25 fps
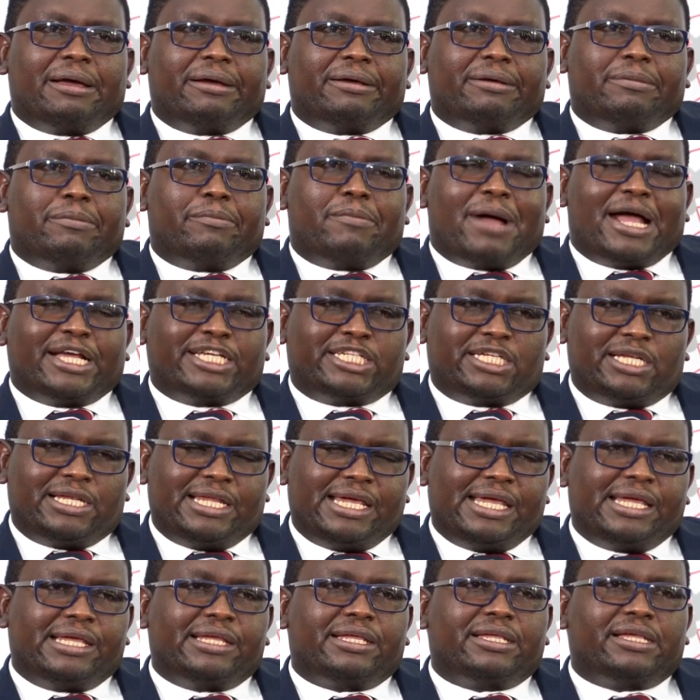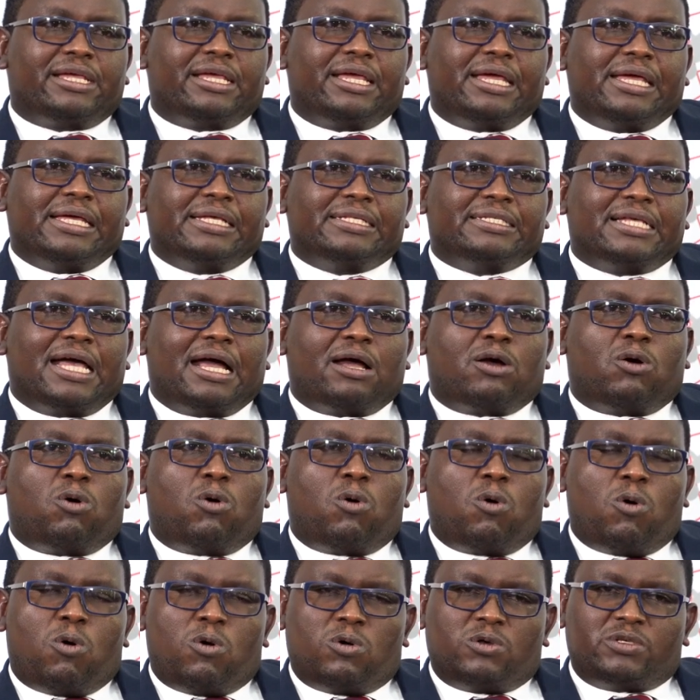Marshalling is a
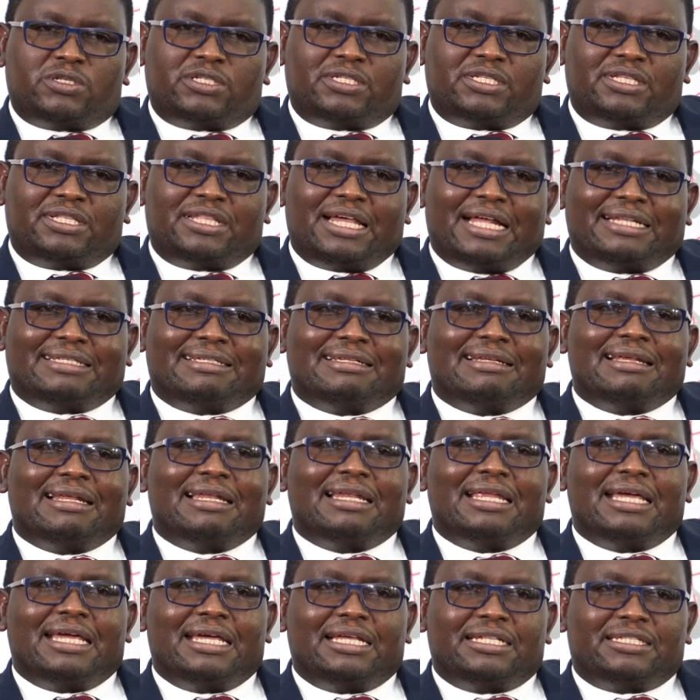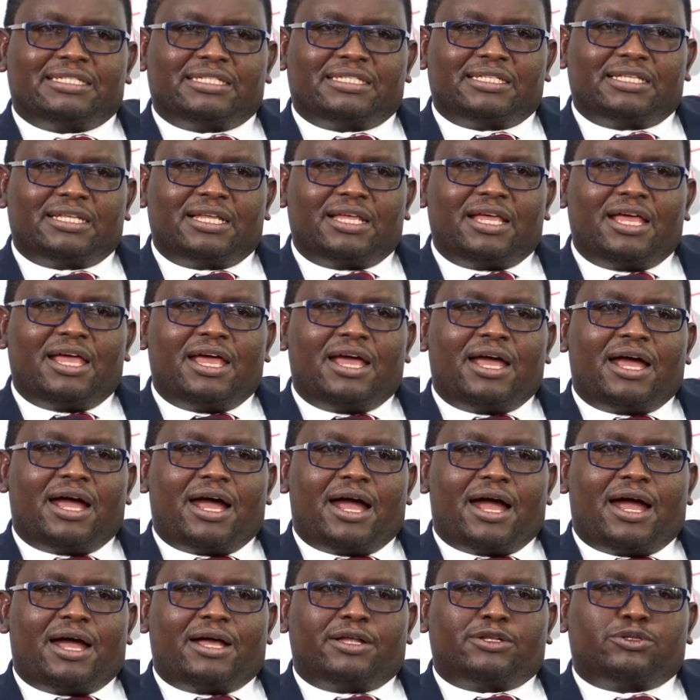course that relates
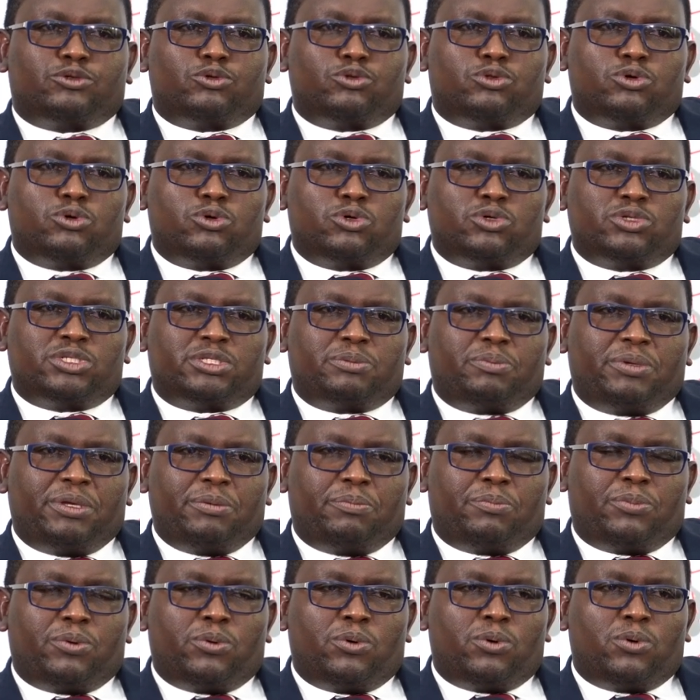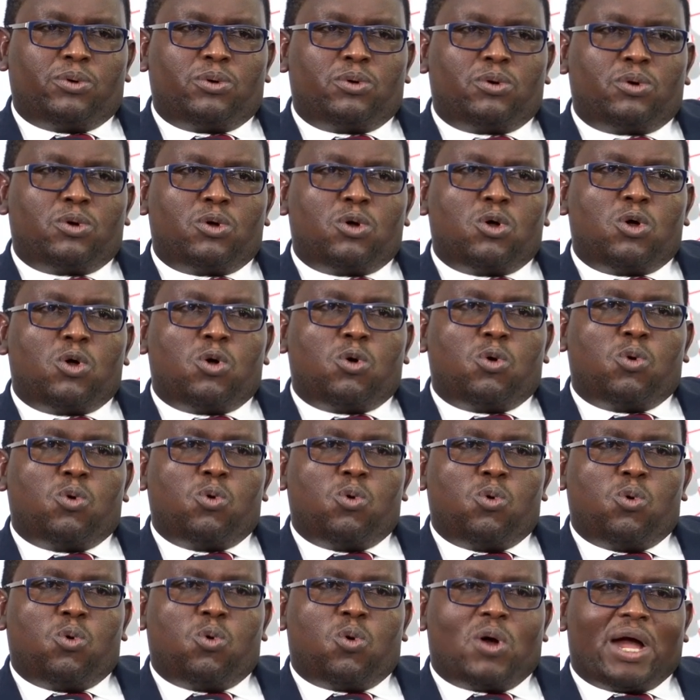to those people
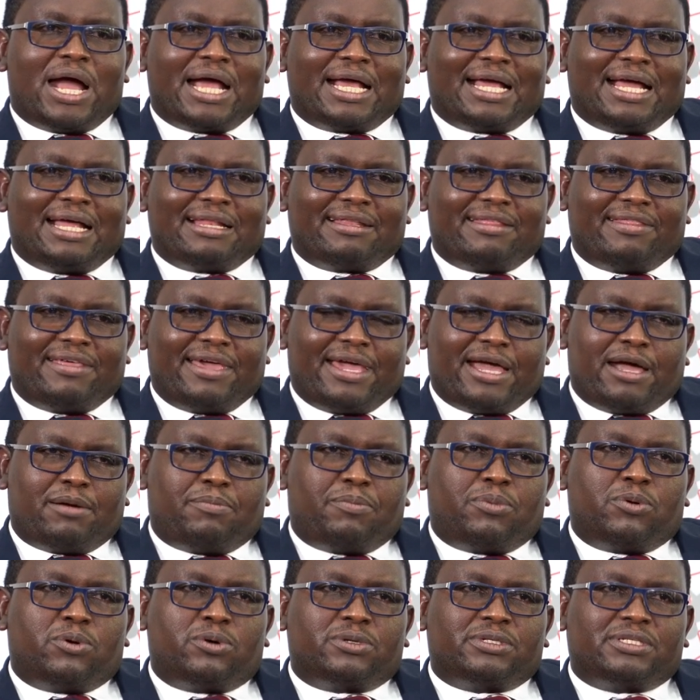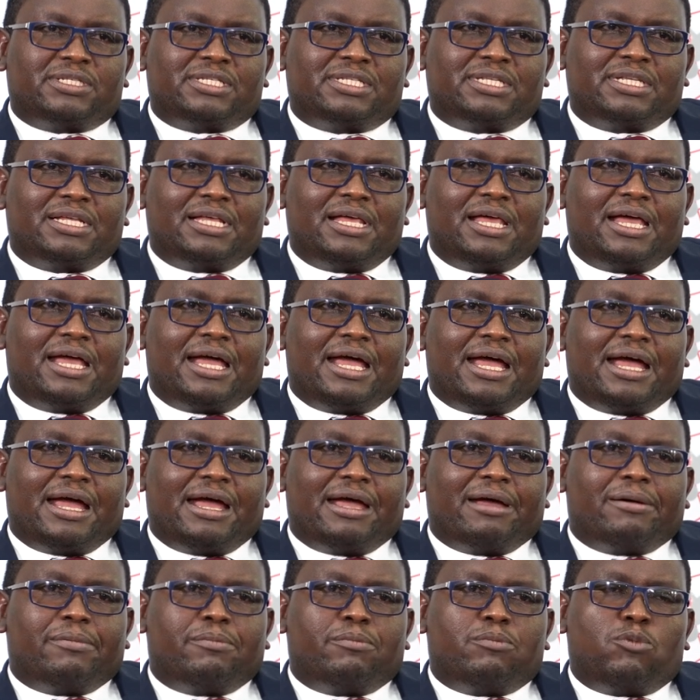who work at the airports,
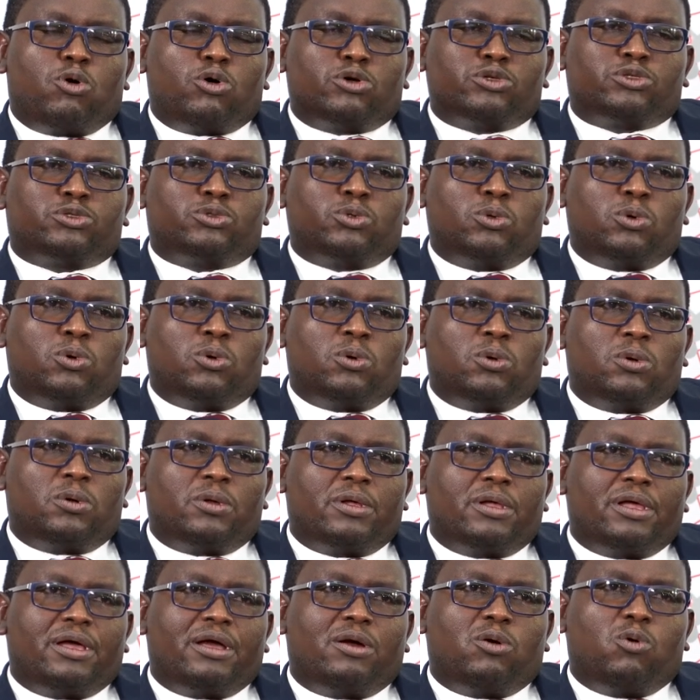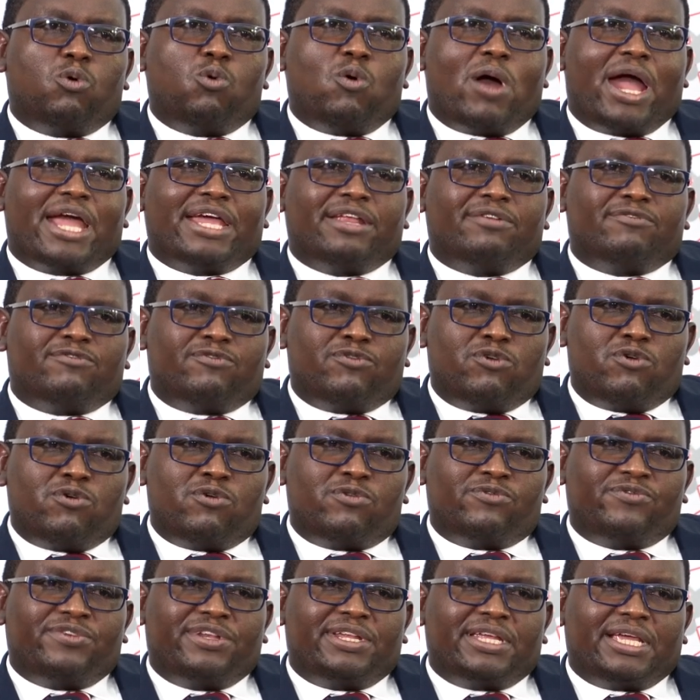more so who are
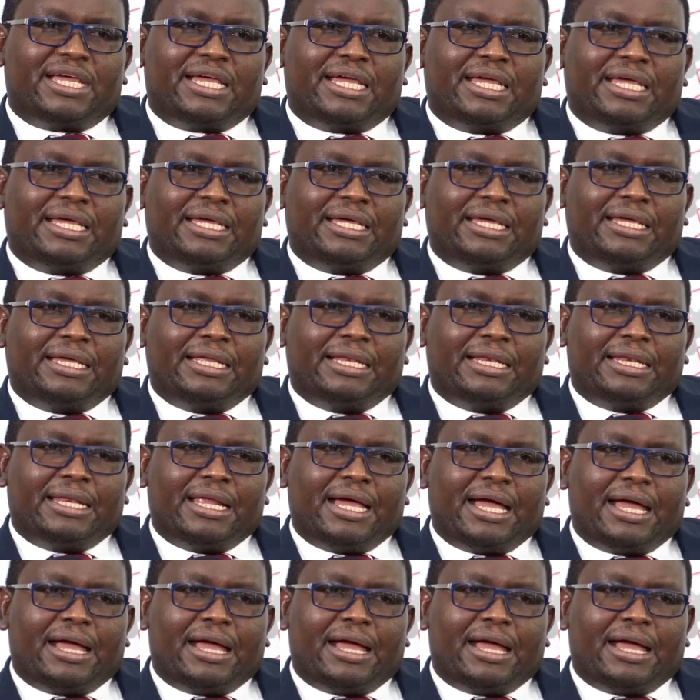involved in